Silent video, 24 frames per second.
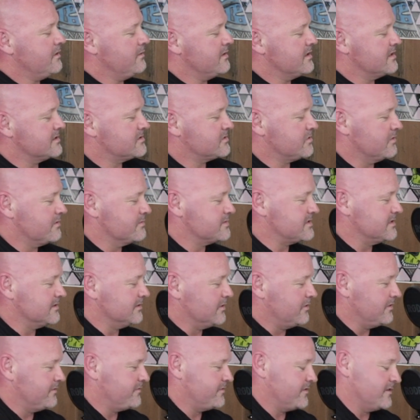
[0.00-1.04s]
one of those times
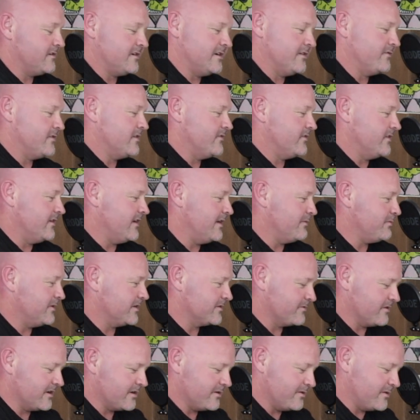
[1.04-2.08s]
in life, I don't know if you ever had
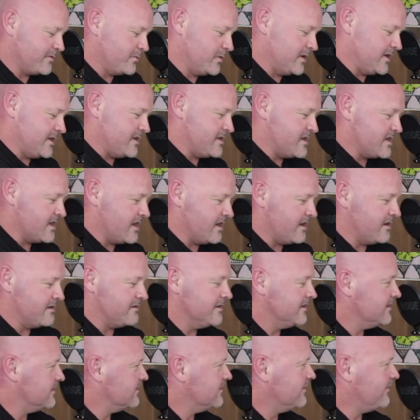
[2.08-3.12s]
one, Gregory, where you
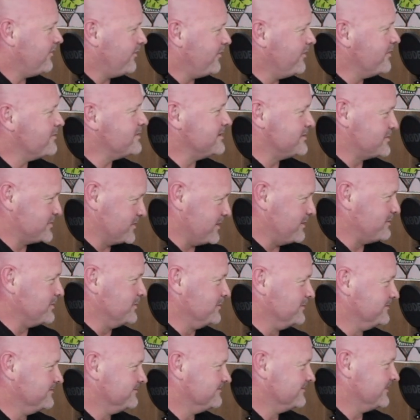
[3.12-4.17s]
go, I'm in
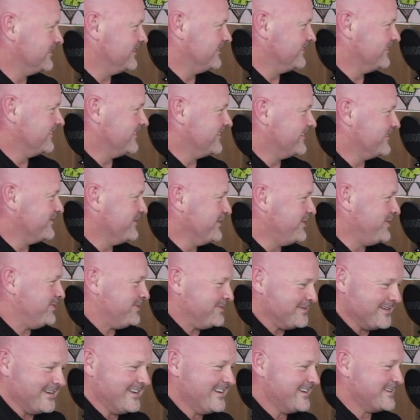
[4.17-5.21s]
trouble.
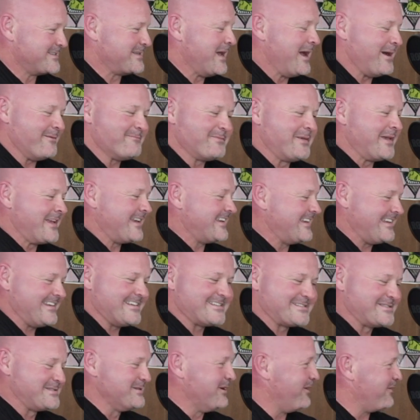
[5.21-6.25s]
Something
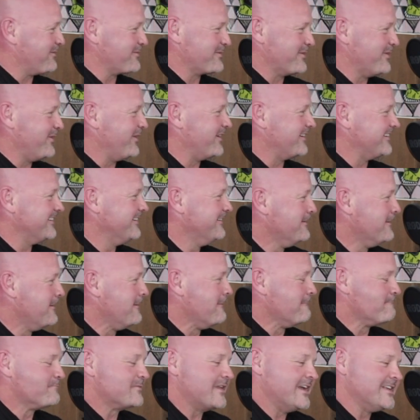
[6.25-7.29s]
is not right.
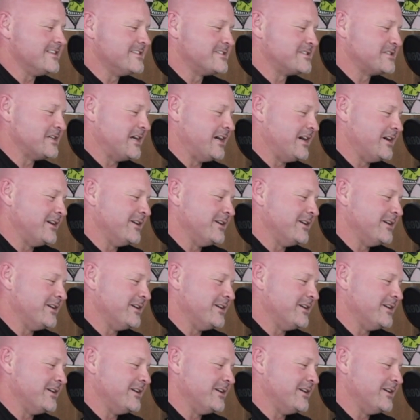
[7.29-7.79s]
And so...